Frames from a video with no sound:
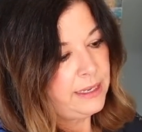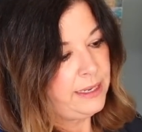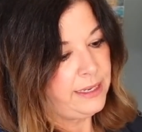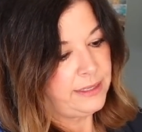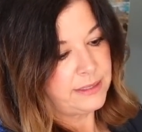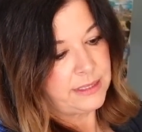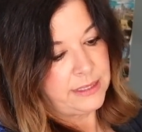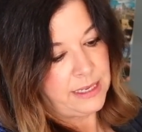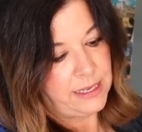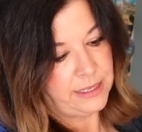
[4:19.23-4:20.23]
eight,
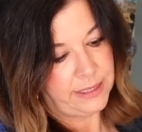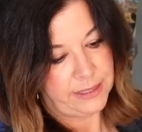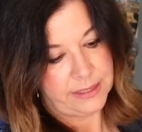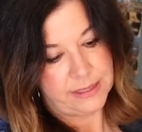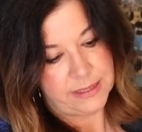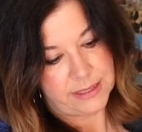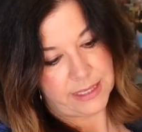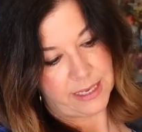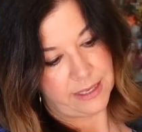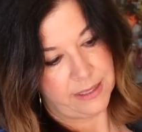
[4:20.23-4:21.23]
nine,
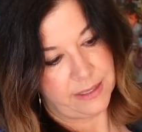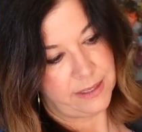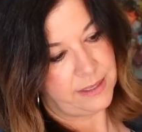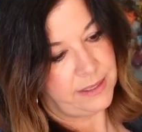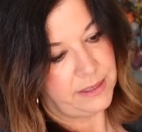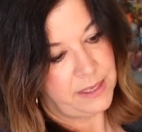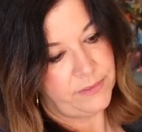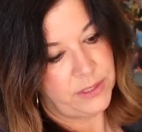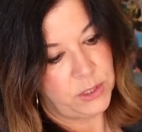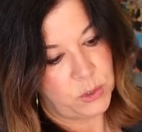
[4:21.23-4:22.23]
ten,
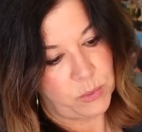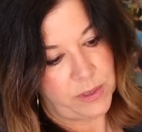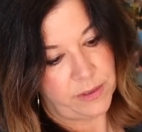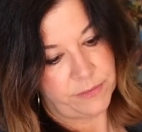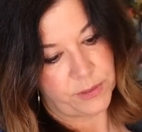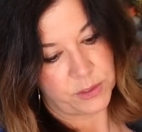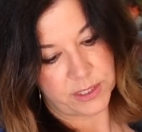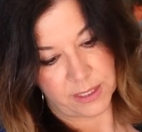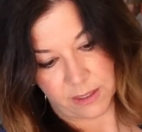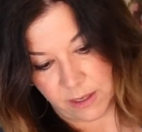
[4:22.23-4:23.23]
eleven, twelve, thirteen.